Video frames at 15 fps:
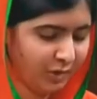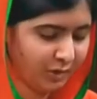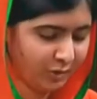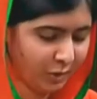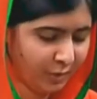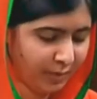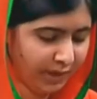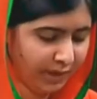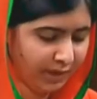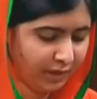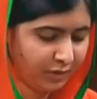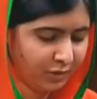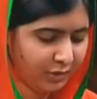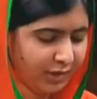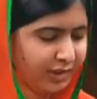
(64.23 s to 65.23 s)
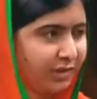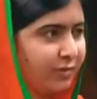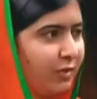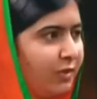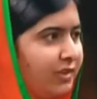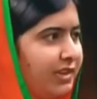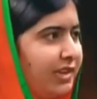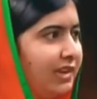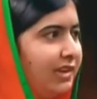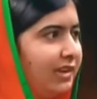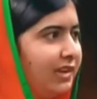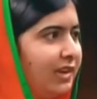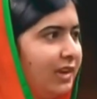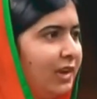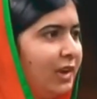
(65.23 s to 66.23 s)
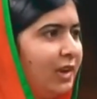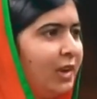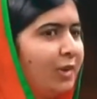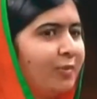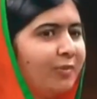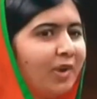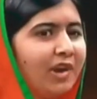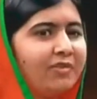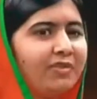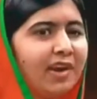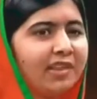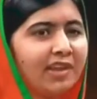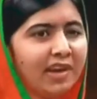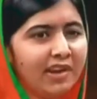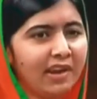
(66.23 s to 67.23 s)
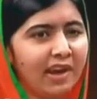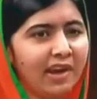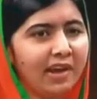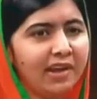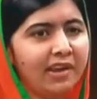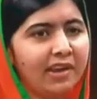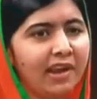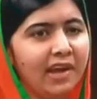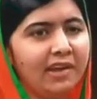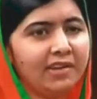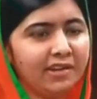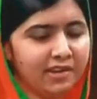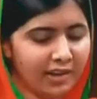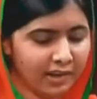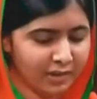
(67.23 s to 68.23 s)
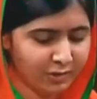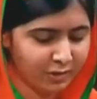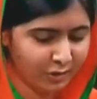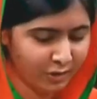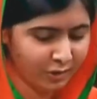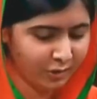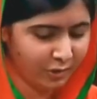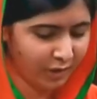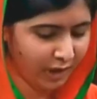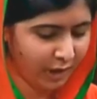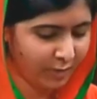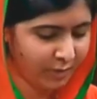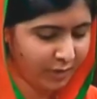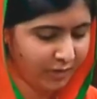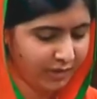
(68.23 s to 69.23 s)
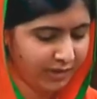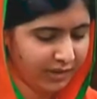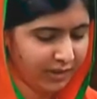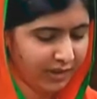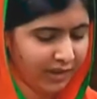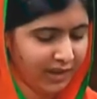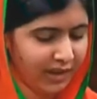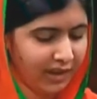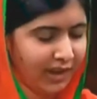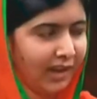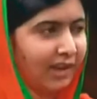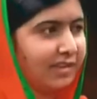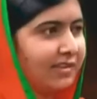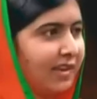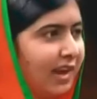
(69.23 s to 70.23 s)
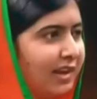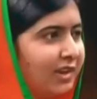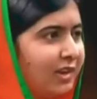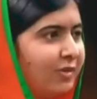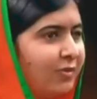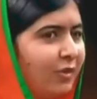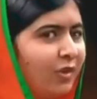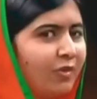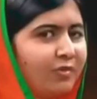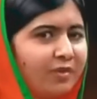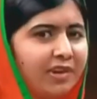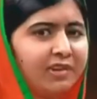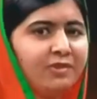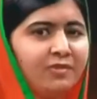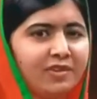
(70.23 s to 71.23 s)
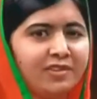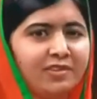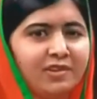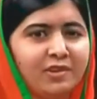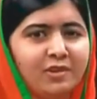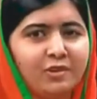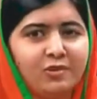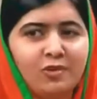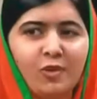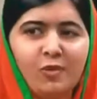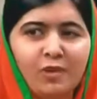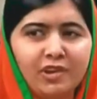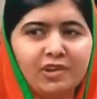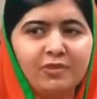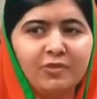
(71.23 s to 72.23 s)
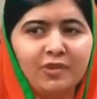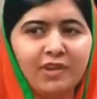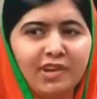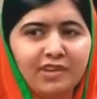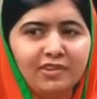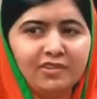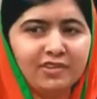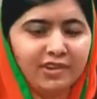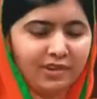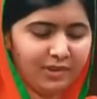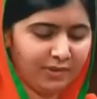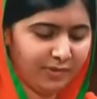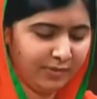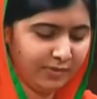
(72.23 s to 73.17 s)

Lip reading: of October 2014, my father and I landed at the Toronto airport, excited for a first visit to your wonderful country.